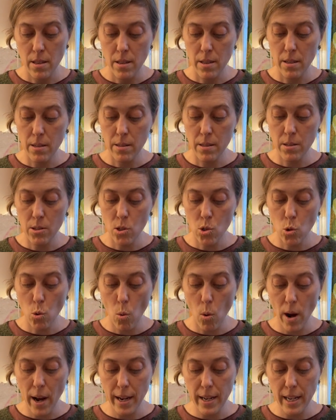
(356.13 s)
This is
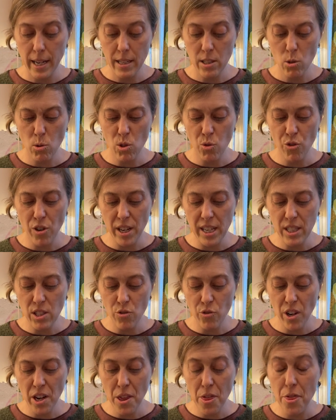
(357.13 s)
twining, so it's
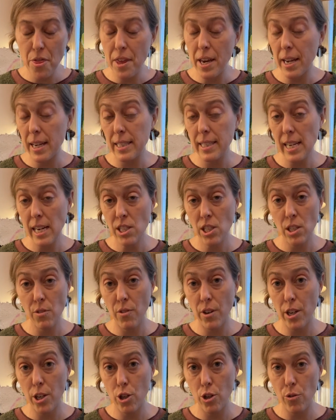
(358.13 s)
very thick. It's actually
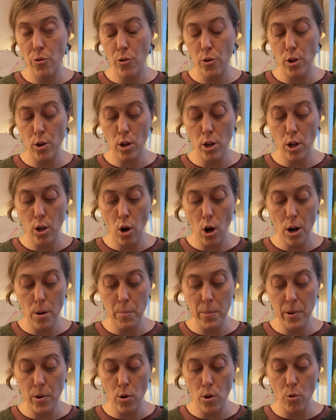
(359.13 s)
very good for a
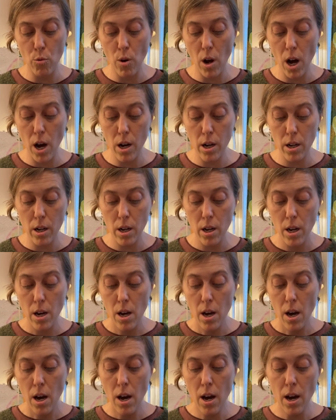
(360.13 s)
carpet or a rug.
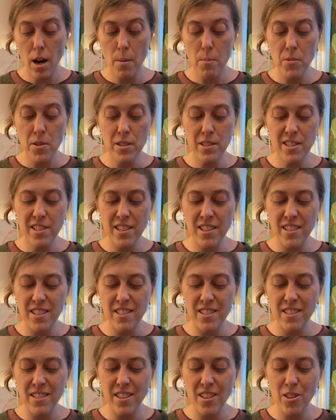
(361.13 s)
This
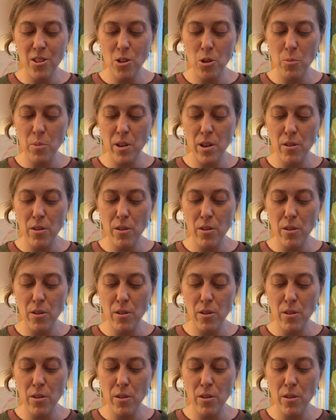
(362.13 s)
is a little bit